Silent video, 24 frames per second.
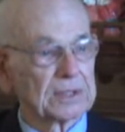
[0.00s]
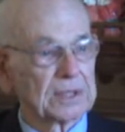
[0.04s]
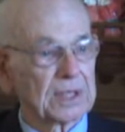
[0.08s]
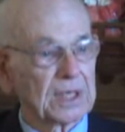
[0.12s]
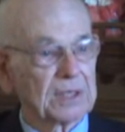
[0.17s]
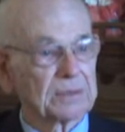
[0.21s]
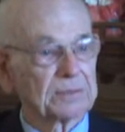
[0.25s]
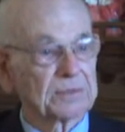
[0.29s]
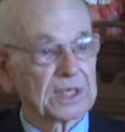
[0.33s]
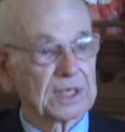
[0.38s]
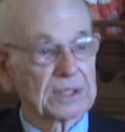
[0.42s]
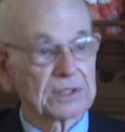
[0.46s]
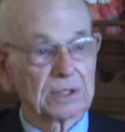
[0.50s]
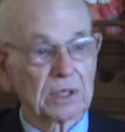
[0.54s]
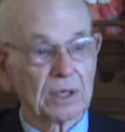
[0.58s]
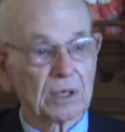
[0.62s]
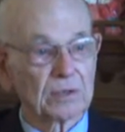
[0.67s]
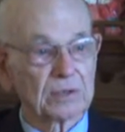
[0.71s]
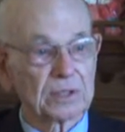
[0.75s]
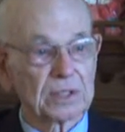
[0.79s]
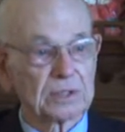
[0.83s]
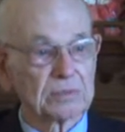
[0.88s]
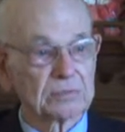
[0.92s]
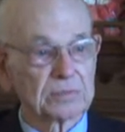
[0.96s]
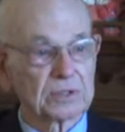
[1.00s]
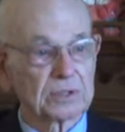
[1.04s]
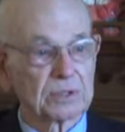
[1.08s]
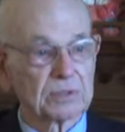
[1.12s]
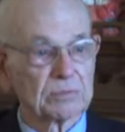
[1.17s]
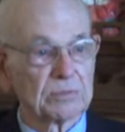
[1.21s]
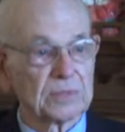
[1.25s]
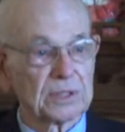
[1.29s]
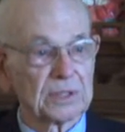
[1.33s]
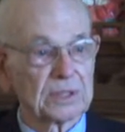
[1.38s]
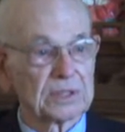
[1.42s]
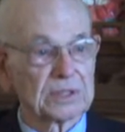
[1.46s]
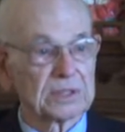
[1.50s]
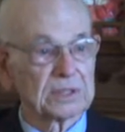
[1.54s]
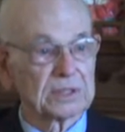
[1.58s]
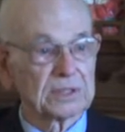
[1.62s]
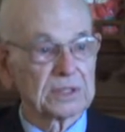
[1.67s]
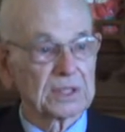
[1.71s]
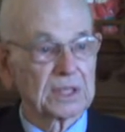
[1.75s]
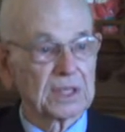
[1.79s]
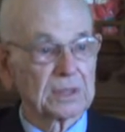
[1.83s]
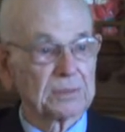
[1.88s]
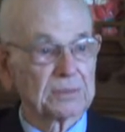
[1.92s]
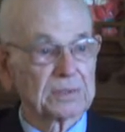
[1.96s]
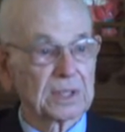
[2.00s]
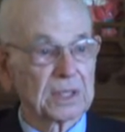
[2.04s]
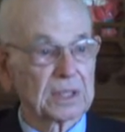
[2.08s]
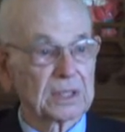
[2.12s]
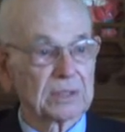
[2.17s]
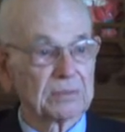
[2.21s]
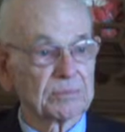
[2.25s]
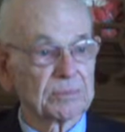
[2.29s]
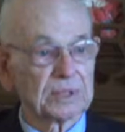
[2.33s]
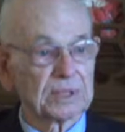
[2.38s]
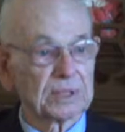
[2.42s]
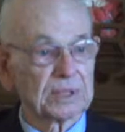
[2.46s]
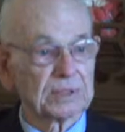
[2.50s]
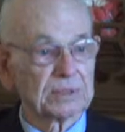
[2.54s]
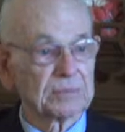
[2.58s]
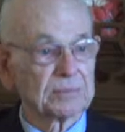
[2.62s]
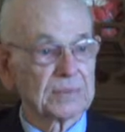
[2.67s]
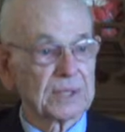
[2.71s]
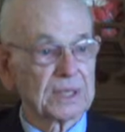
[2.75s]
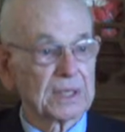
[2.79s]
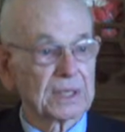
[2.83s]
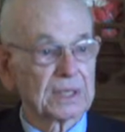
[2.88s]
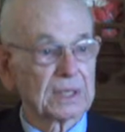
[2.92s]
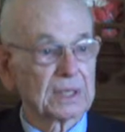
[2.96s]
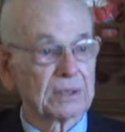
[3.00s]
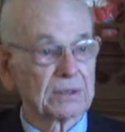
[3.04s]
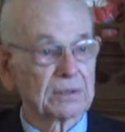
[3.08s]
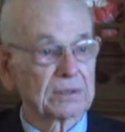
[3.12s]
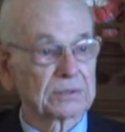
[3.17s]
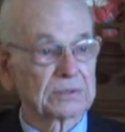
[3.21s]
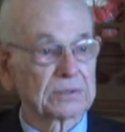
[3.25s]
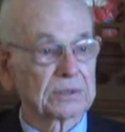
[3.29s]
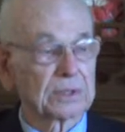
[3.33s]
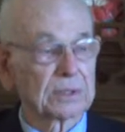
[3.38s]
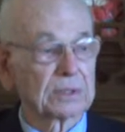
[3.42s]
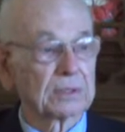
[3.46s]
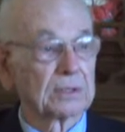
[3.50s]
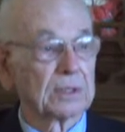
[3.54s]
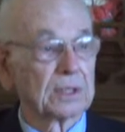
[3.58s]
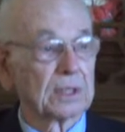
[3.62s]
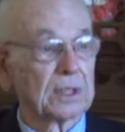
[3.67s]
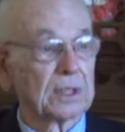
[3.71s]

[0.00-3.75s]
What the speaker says: James had taught him so much, and James had a brilliant mind also.